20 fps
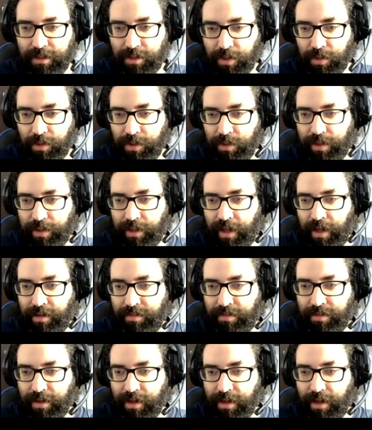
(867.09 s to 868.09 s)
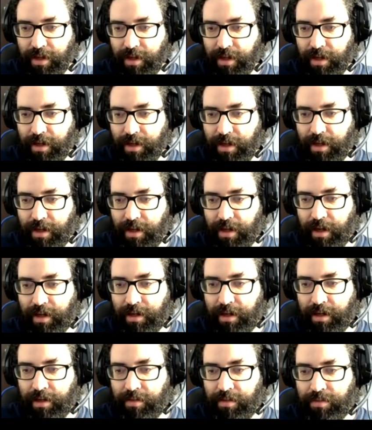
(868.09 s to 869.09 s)
So you can have
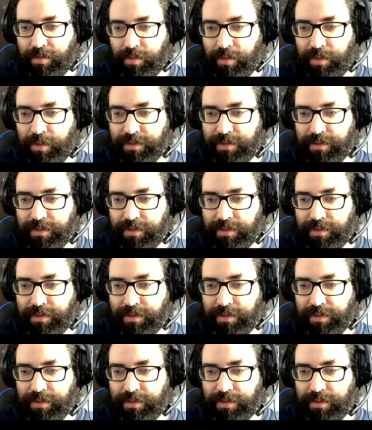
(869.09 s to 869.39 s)
a curve